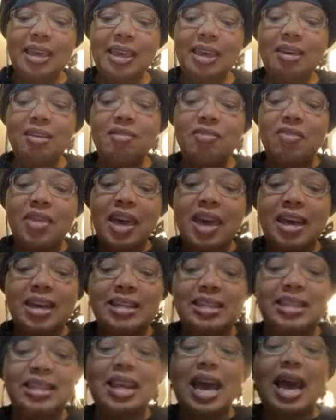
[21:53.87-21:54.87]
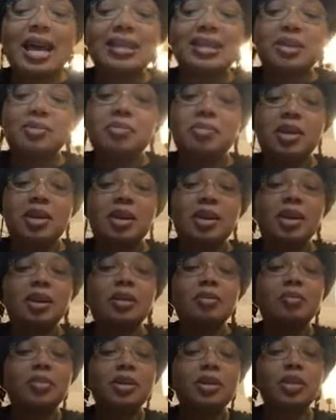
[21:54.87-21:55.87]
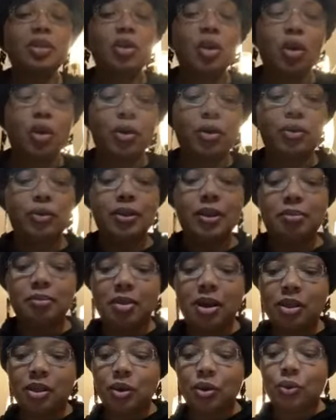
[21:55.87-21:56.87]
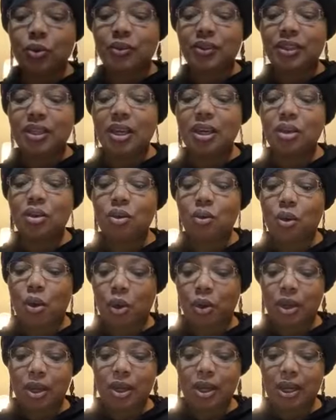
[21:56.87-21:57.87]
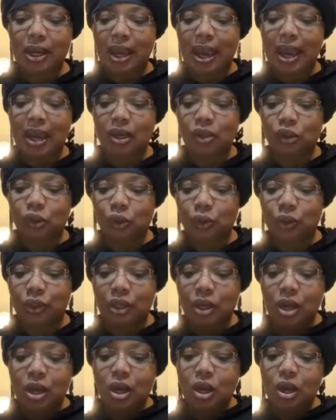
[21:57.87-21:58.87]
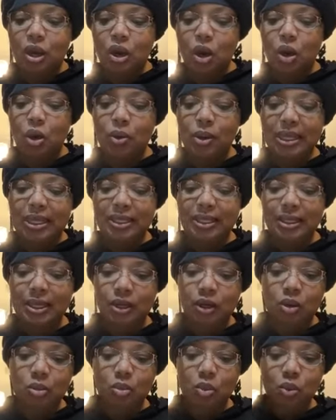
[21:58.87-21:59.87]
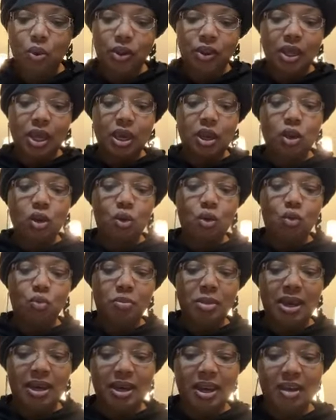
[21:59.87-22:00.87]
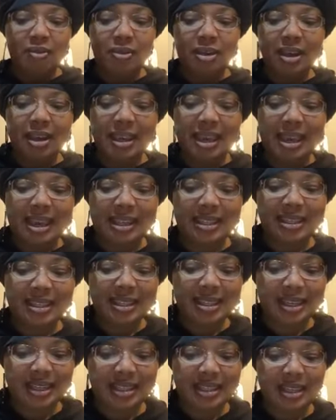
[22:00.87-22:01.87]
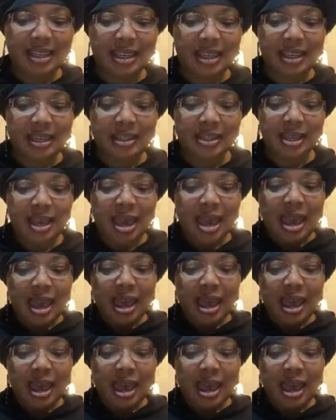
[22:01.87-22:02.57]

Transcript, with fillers: Give thanks not to me, but to your earthly mother who sent you her healing angels. Go and sin no more, that you may never again see disease,